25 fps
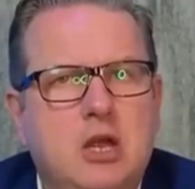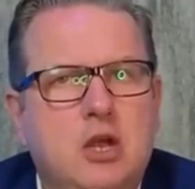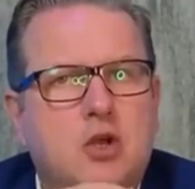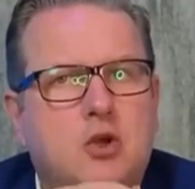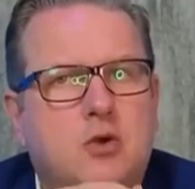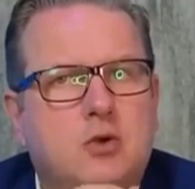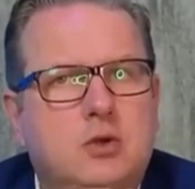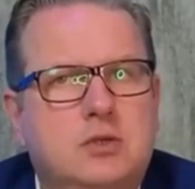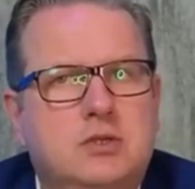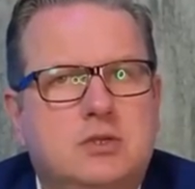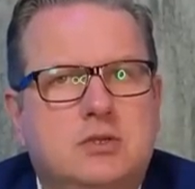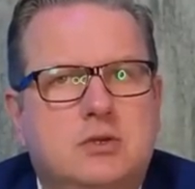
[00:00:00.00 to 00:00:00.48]

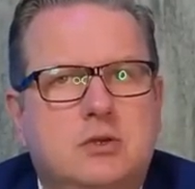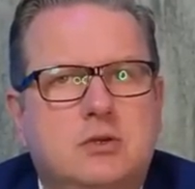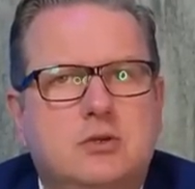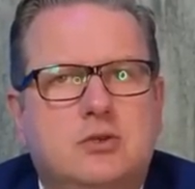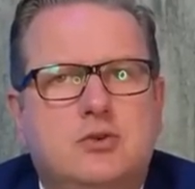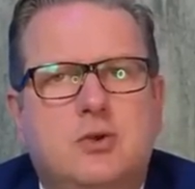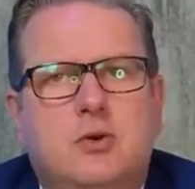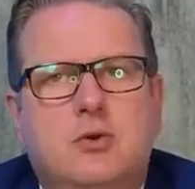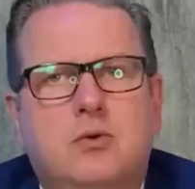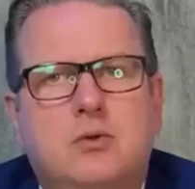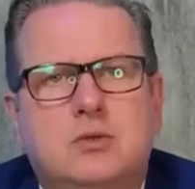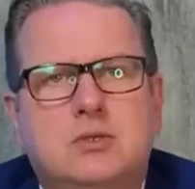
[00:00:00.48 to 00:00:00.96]
Goods
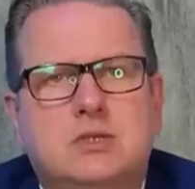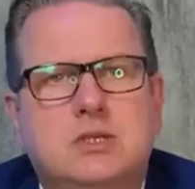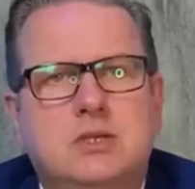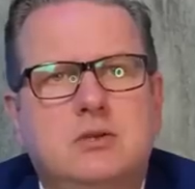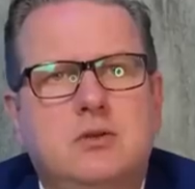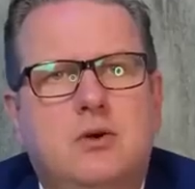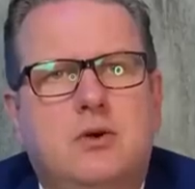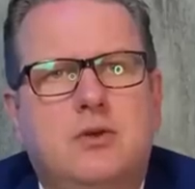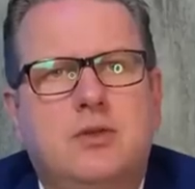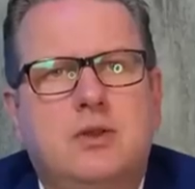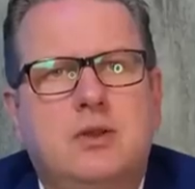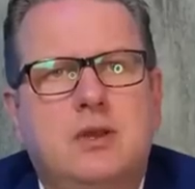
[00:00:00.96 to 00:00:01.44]
controls in
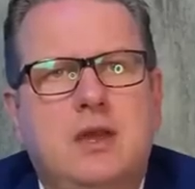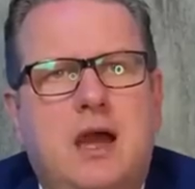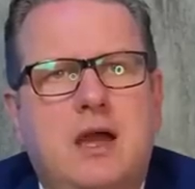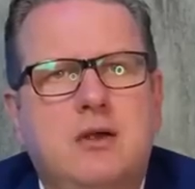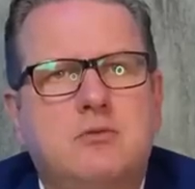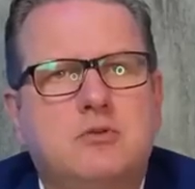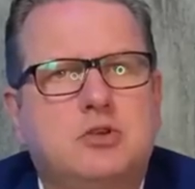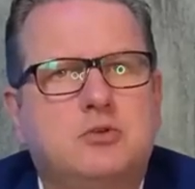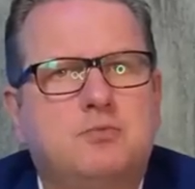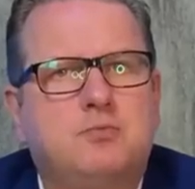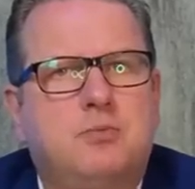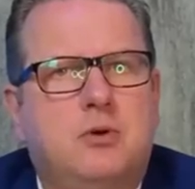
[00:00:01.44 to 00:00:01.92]
Northern
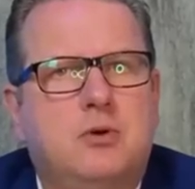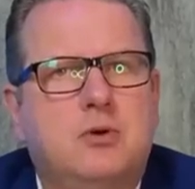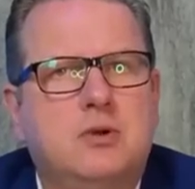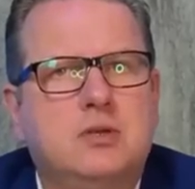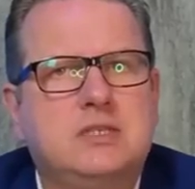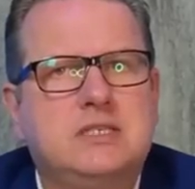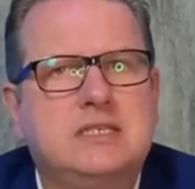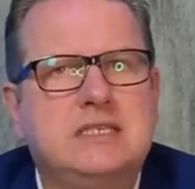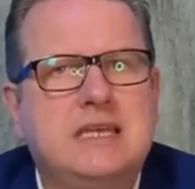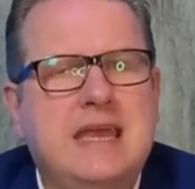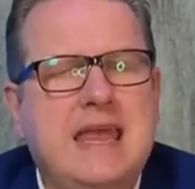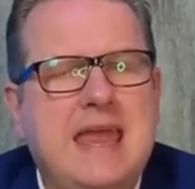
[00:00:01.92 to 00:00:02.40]
Irish
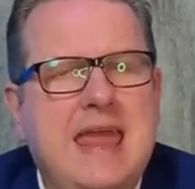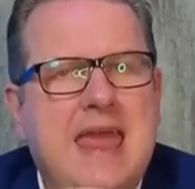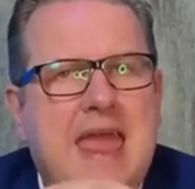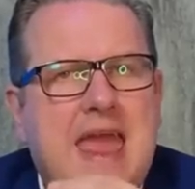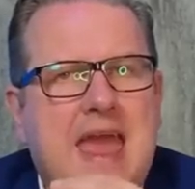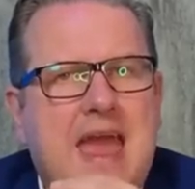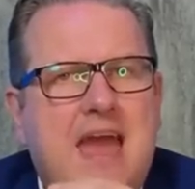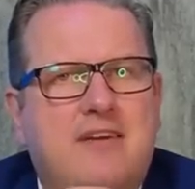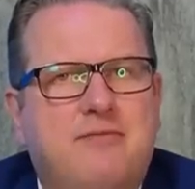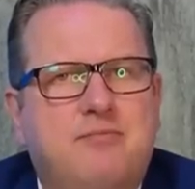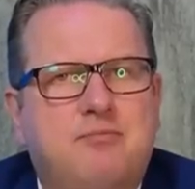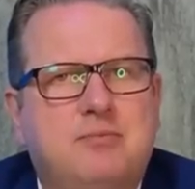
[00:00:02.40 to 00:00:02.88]
ports
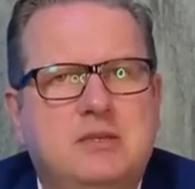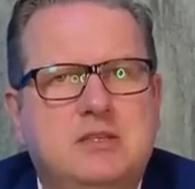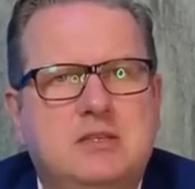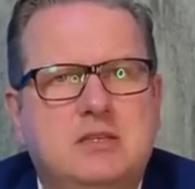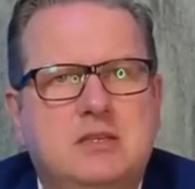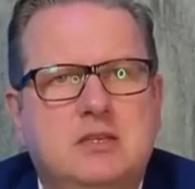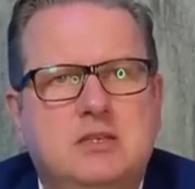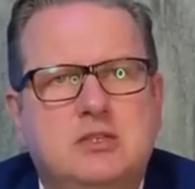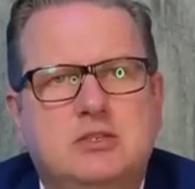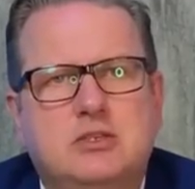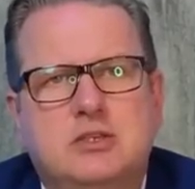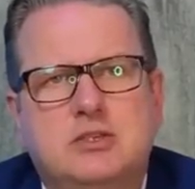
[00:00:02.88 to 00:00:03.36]
have
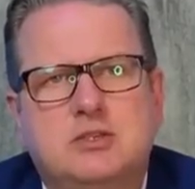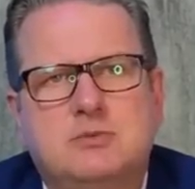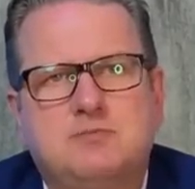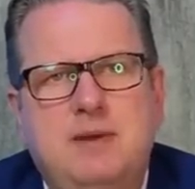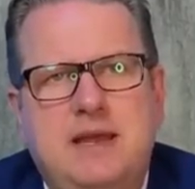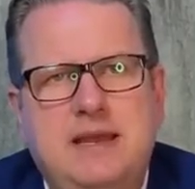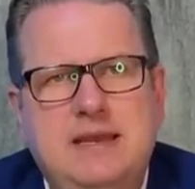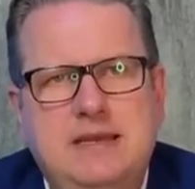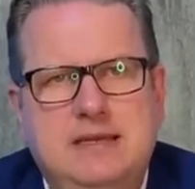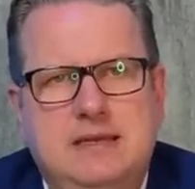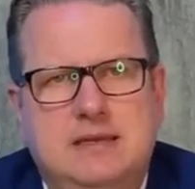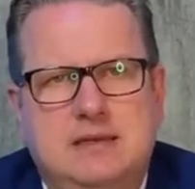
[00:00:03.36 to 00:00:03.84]
been
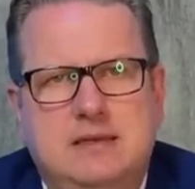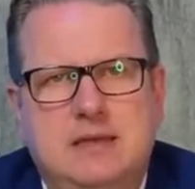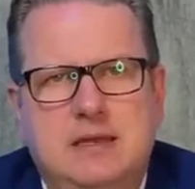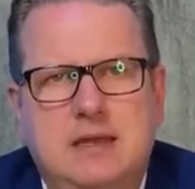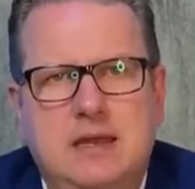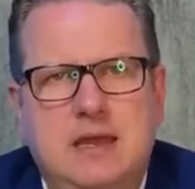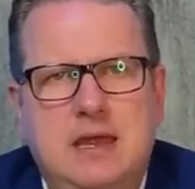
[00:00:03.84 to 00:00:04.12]
suspended.